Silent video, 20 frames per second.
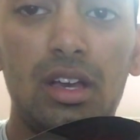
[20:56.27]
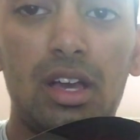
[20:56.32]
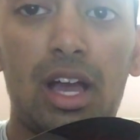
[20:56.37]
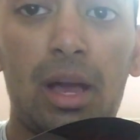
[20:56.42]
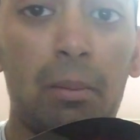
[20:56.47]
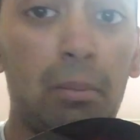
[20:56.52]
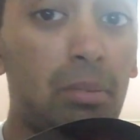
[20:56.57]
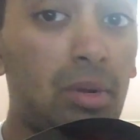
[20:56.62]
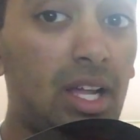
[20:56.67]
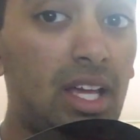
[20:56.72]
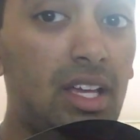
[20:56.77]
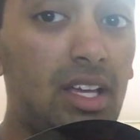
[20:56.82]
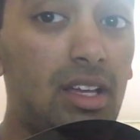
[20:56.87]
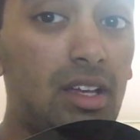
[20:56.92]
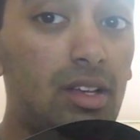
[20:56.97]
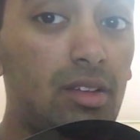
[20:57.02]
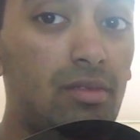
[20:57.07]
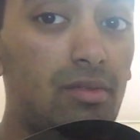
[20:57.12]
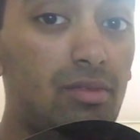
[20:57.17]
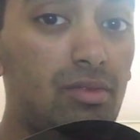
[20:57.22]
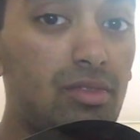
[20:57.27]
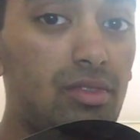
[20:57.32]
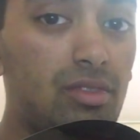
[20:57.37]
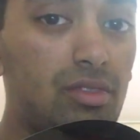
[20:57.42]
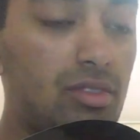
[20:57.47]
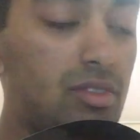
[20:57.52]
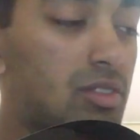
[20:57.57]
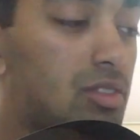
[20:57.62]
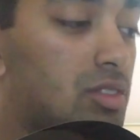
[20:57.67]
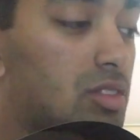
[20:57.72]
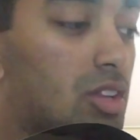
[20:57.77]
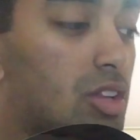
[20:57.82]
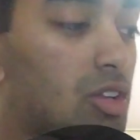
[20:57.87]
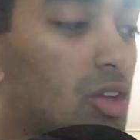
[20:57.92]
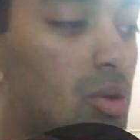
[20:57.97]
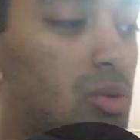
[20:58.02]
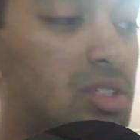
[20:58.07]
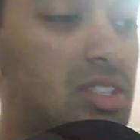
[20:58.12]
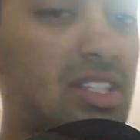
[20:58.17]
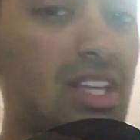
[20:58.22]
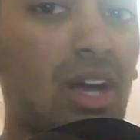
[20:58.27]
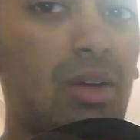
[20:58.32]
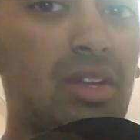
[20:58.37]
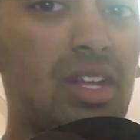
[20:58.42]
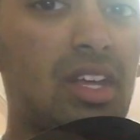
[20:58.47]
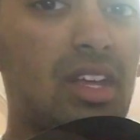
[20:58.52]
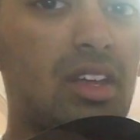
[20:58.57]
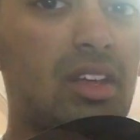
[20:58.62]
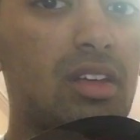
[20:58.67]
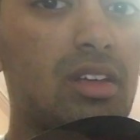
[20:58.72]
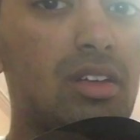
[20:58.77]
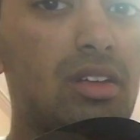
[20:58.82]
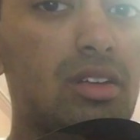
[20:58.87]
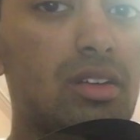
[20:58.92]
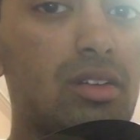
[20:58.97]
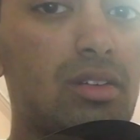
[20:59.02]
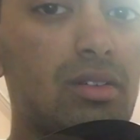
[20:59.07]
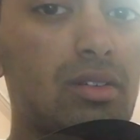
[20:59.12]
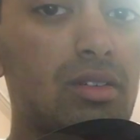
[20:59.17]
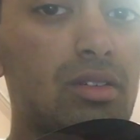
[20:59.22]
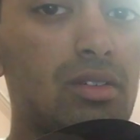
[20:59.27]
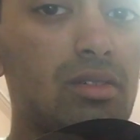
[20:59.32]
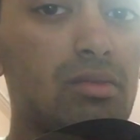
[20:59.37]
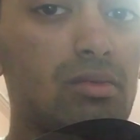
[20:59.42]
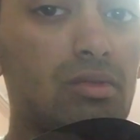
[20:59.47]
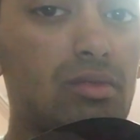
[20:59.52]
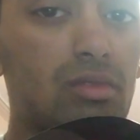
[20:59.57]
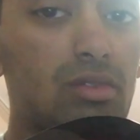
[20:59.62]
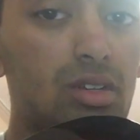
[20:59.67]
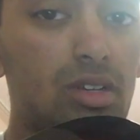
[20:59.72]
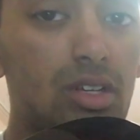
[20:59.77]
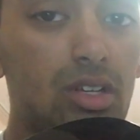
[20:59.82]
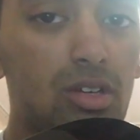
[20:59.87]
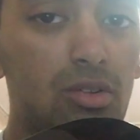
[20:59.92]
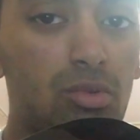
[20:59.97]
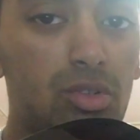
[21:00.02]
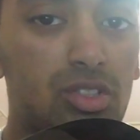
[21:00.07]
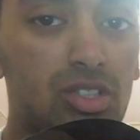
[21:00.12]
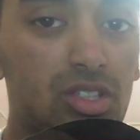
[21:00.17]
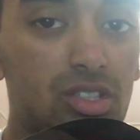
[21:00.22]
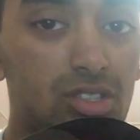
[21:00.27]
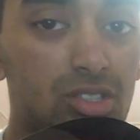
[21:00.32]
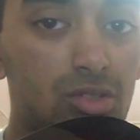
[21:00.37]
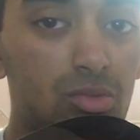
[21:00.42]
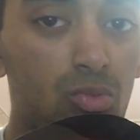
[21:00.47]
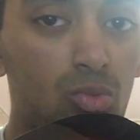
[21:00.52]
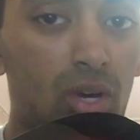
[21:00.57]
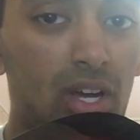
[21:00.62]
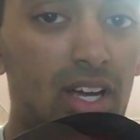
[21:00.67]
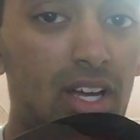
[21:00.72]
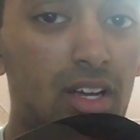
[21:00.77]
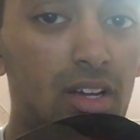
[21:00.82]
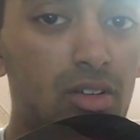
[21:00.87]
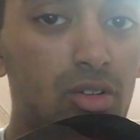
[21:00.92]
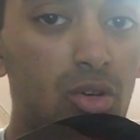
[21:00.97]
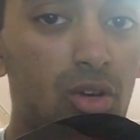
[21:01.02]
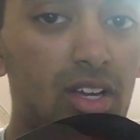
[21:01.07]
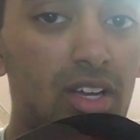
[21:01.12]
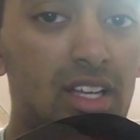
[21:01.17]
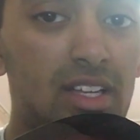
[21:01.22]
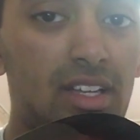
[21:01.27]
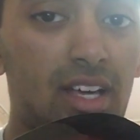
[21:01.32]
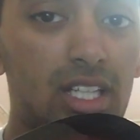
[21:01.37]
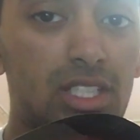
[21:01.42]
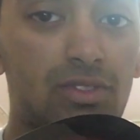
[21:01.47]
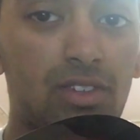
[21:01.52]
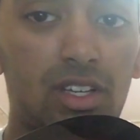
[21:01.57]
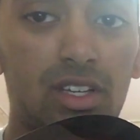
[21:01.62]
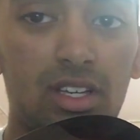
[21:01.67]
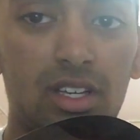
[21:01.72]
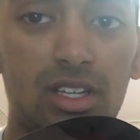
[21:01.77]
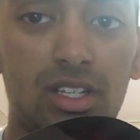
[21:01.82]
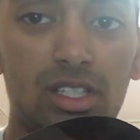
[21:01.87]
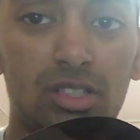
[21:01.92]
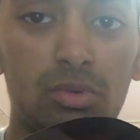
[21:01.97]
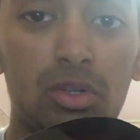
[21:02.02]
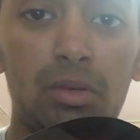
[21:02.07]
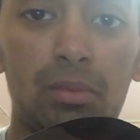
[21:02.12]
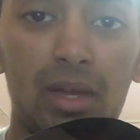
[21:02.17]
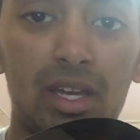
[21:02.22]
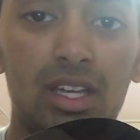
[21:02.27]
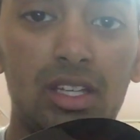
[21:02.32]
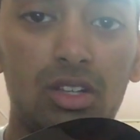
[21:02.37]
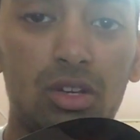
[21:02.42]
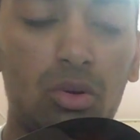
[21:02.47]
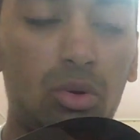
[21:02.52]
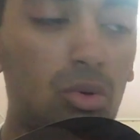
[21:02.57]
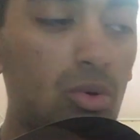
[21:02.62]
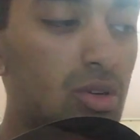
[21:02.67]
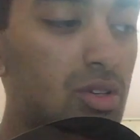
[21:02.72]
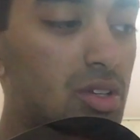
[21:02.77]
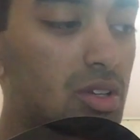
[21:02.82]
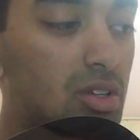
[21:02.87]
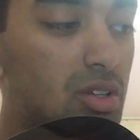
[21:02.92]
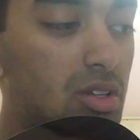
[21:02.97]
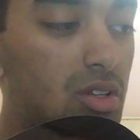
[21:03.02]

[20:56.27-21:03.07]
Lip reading: and play the note down here, which is where your index finger is when you're making the chord.